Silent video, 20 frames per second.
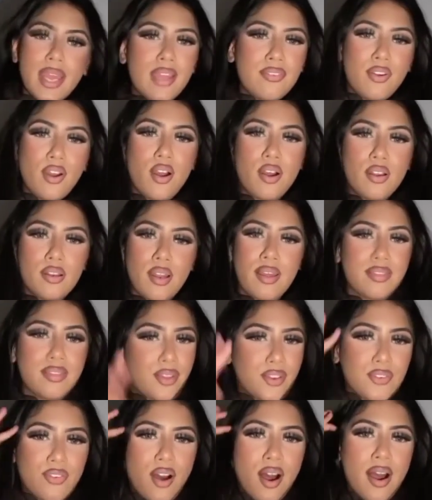her, like, the
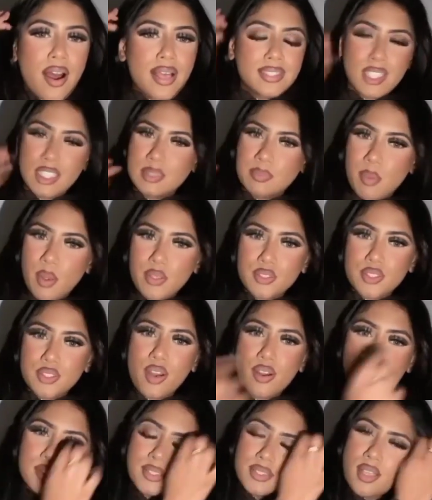advice, I spoke to her
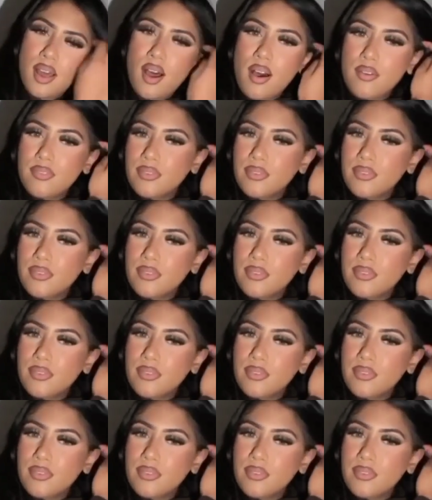and stuff,